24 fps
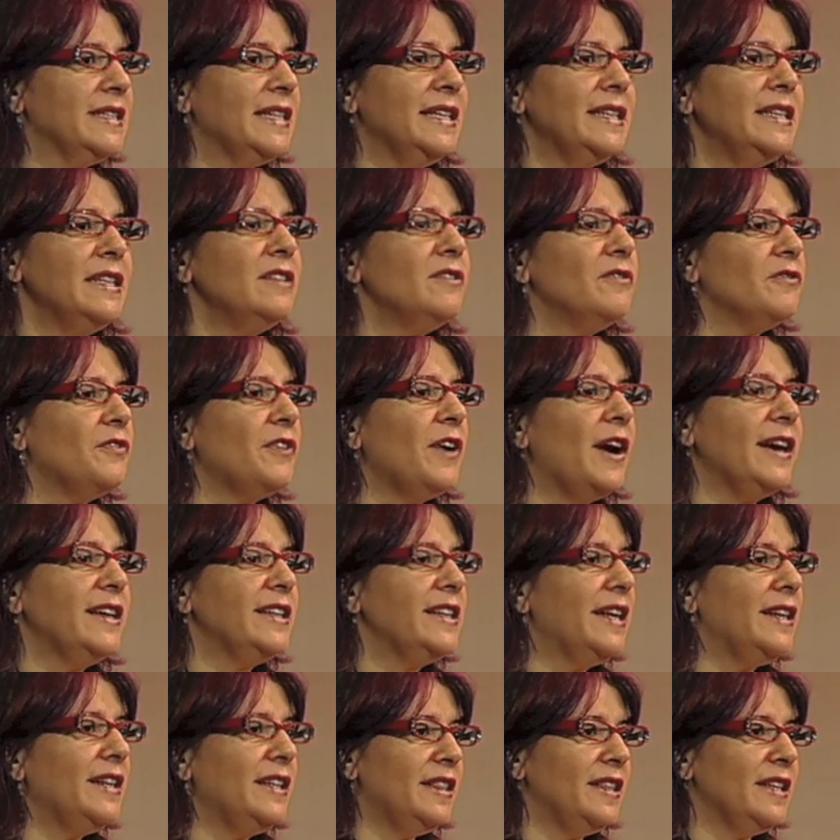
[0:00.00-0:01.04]
they didn't find
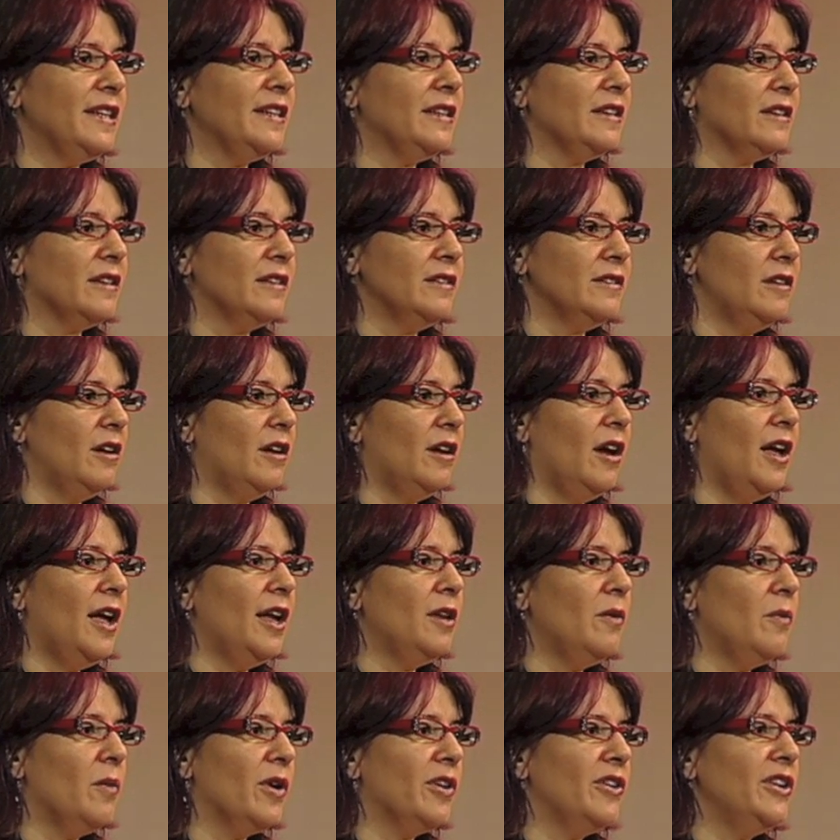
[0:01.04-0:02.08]
anything uh,
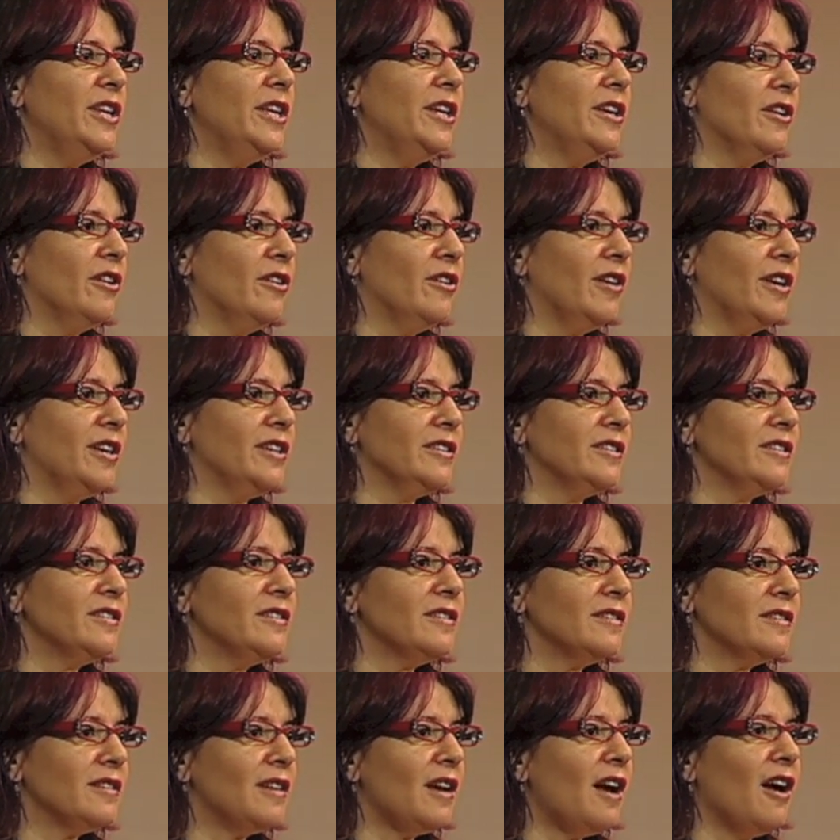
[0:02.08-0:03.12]
anywhere near
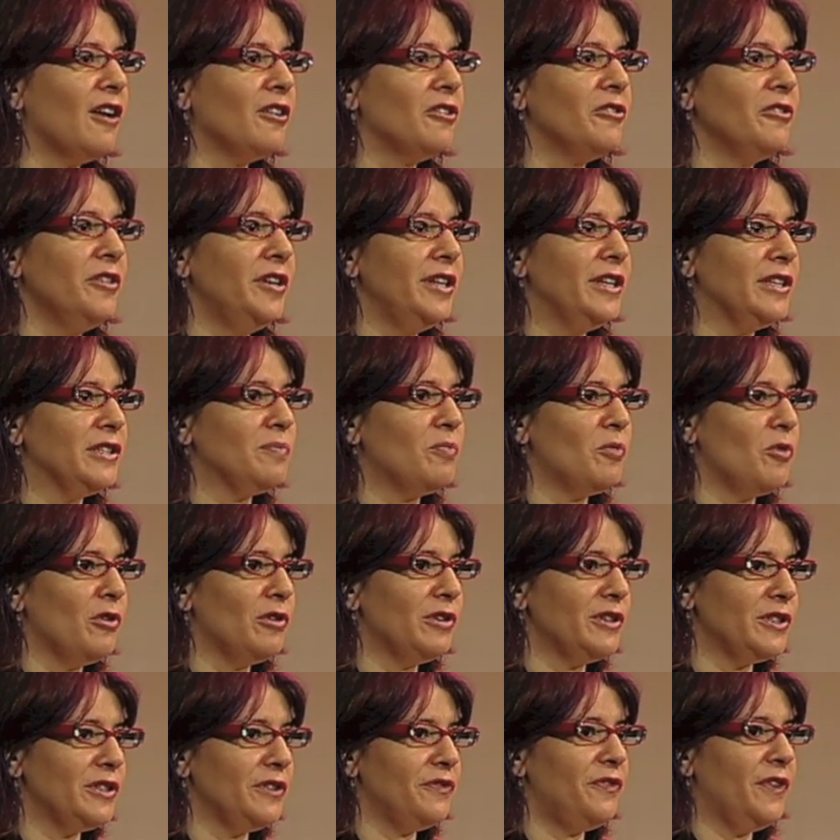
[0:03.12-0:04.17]
as concrete as
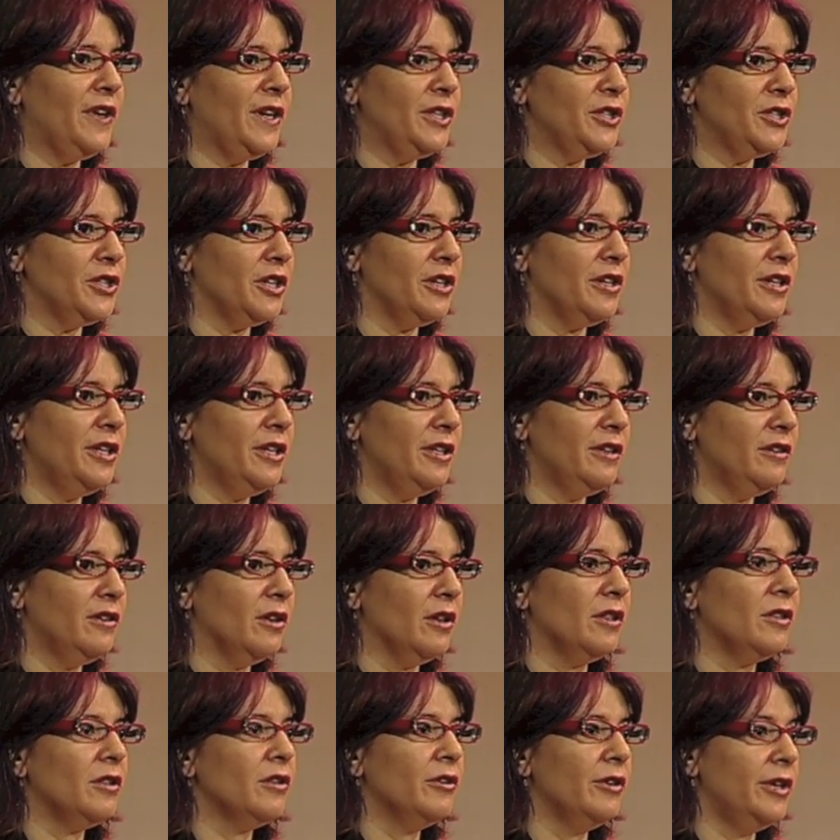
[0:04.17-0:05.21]
Broca's aphasia in the
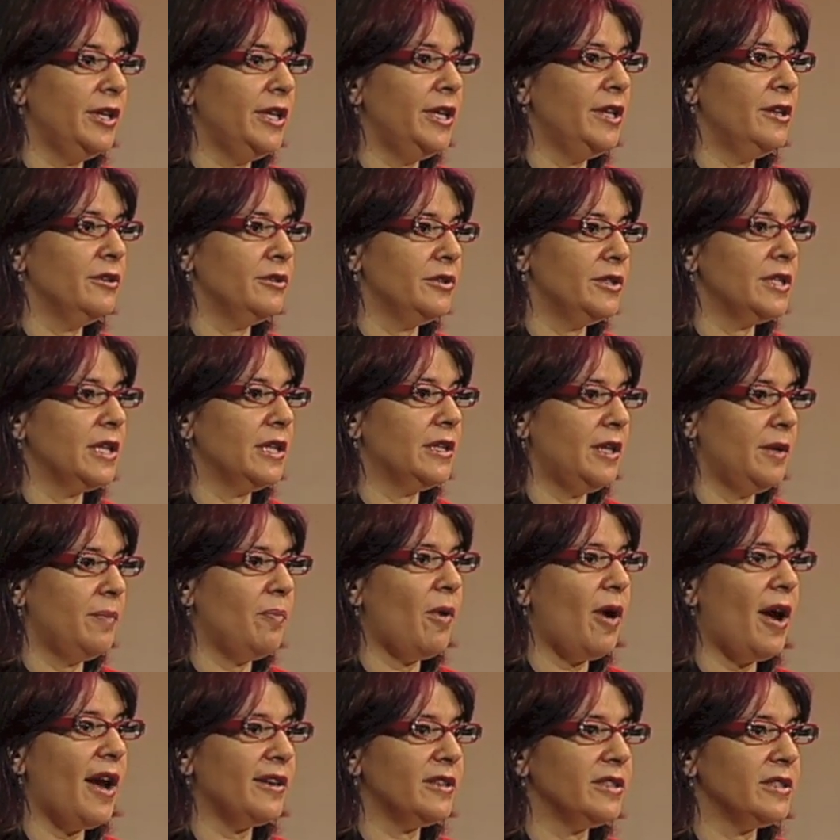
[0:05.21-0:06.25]
30 years that they
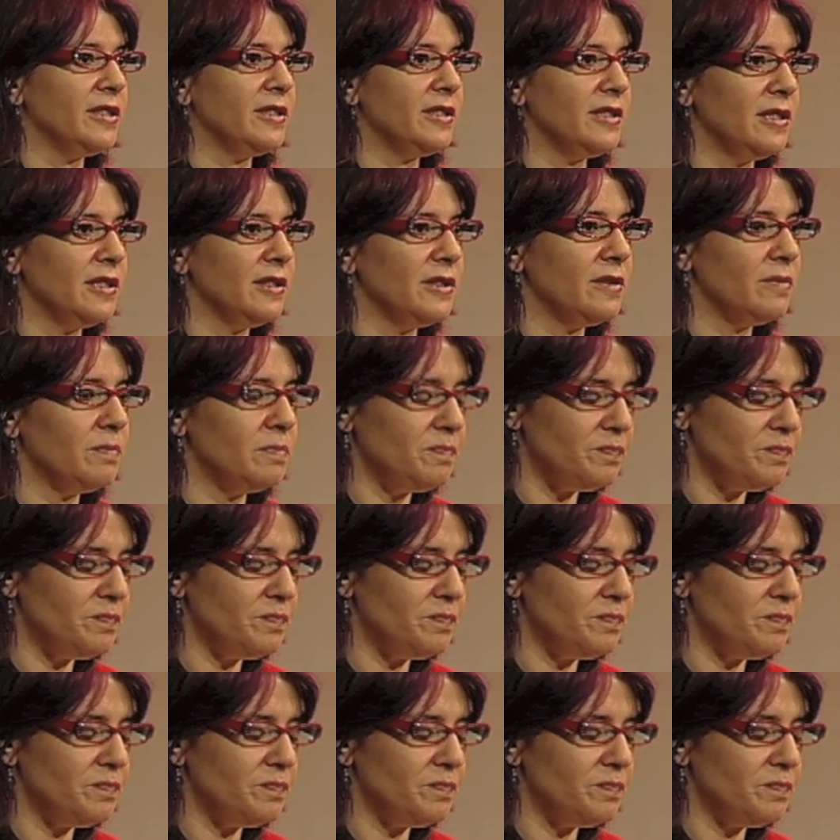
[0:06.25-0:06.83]
practiced this.